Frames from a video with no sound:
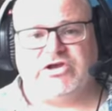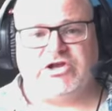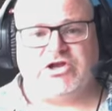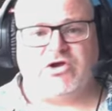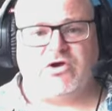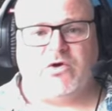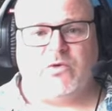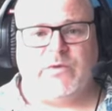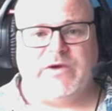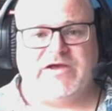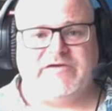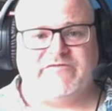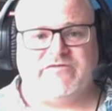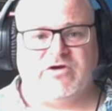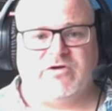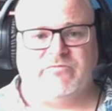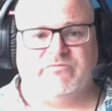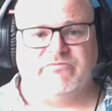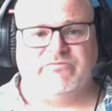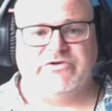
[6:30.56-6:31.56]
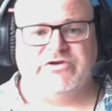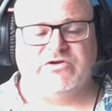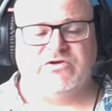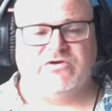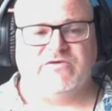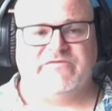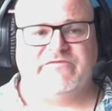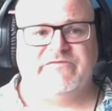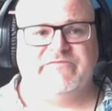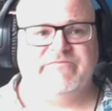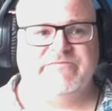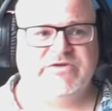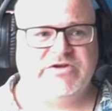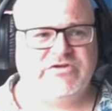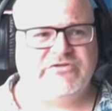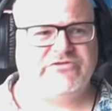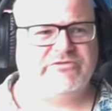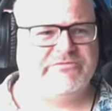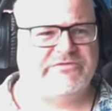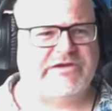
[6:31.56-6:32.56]
you're going to go away from. You know,
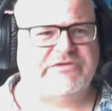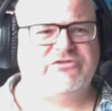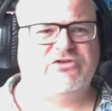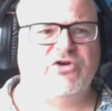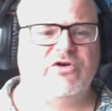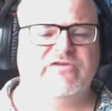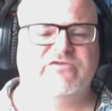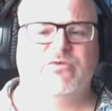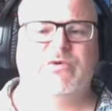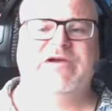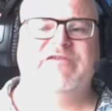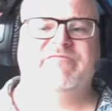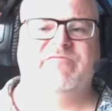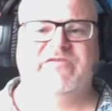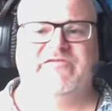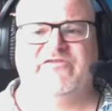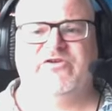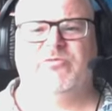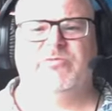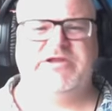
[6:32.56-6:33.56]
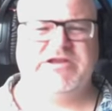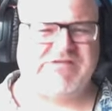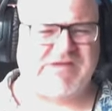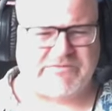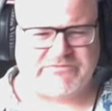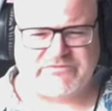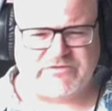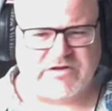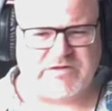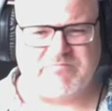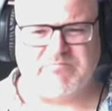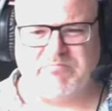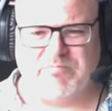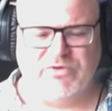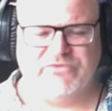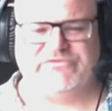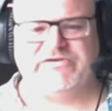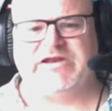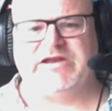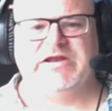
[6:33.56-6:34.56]
sometimes you go away from a film and you're absolutely
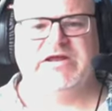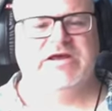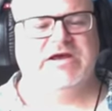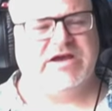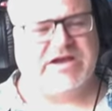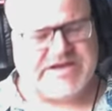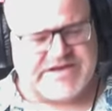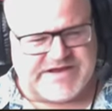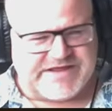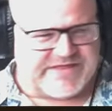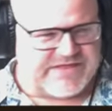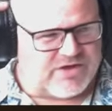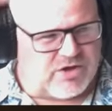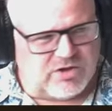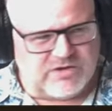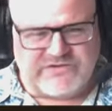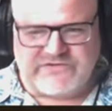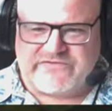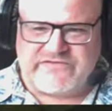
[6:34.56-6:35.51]
buzzing, and all